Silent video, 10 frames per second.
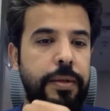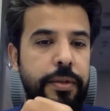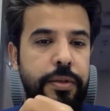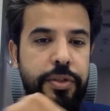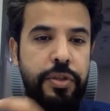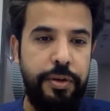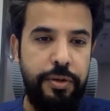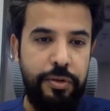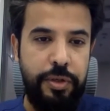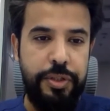Restore
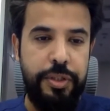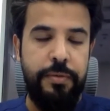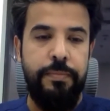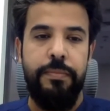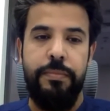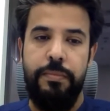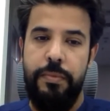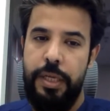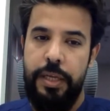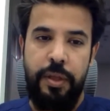nutrition
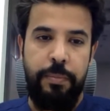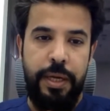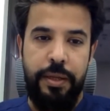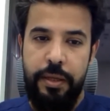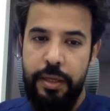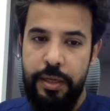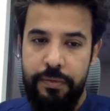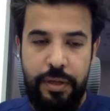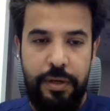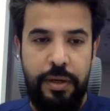either by
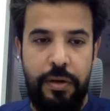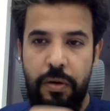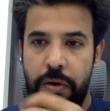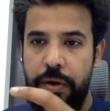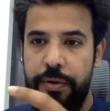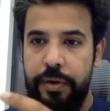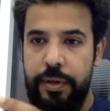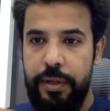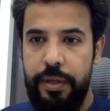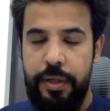internal or
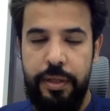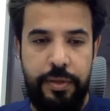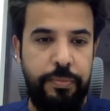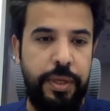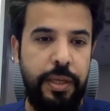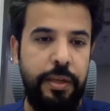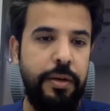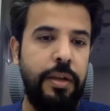TPN.